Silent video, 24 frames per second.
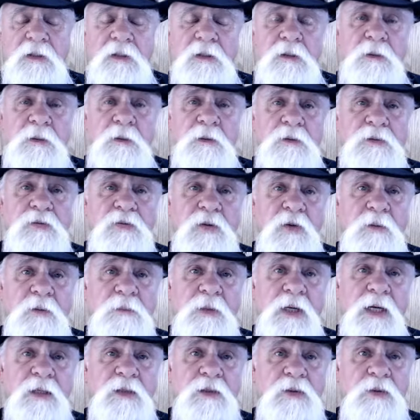referring
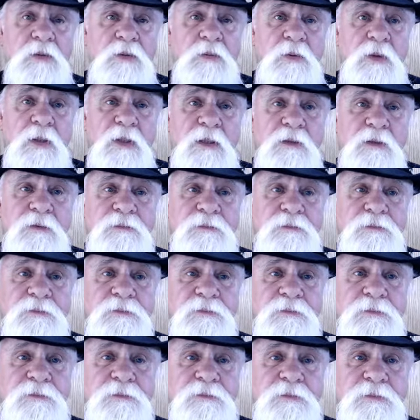back to uh,
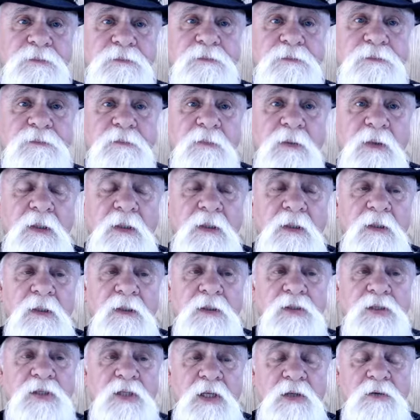
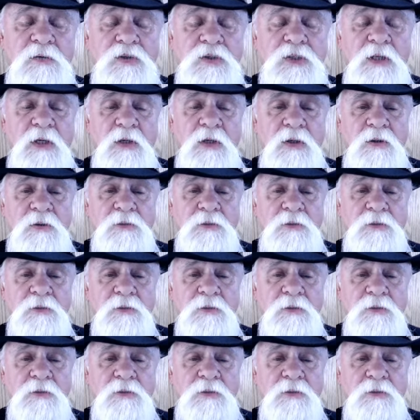Steve's show,